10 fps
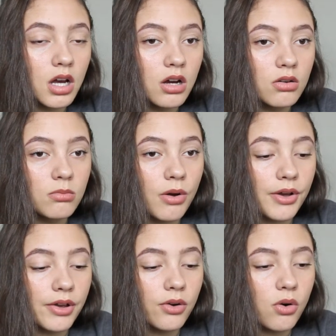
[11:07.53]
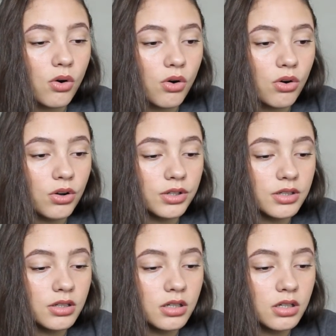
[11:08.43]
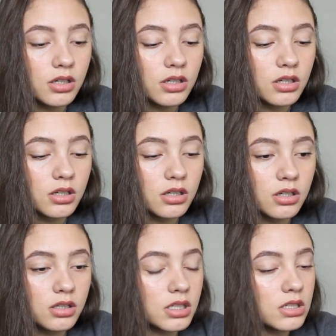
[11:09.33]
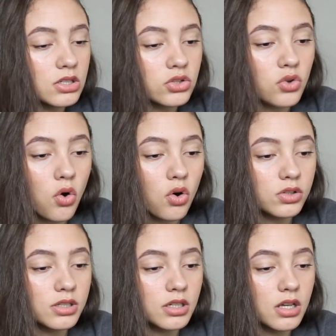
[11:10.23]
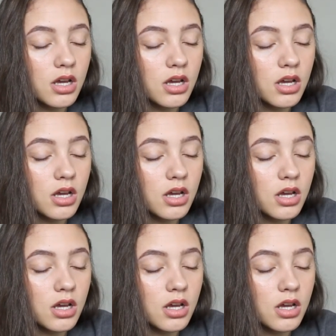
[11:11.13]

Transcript: Oh my god. This is not...